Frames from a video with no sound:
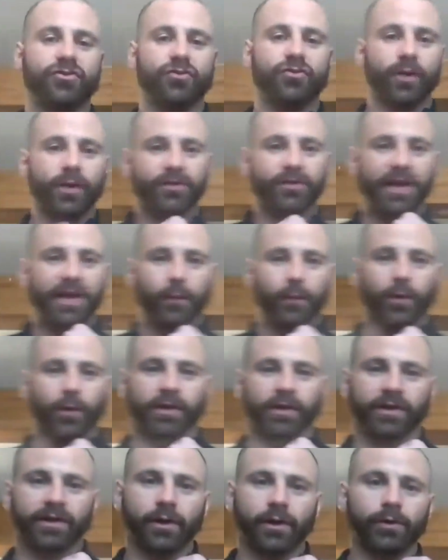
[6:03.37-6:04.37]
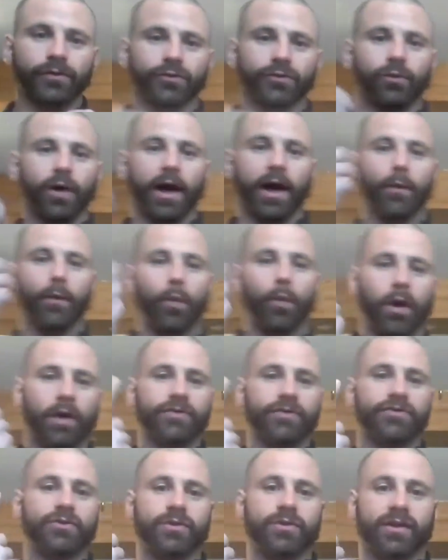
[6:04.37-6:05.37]
drills that we're going to go through, I
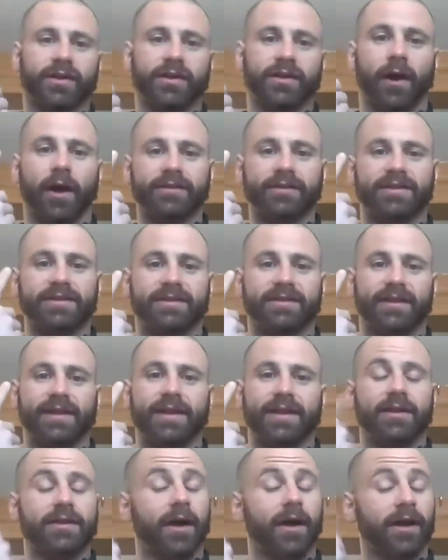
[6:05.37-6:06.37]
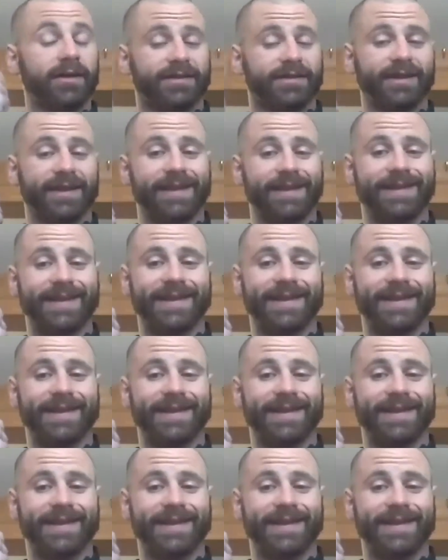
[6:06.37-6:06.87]
want you to constantly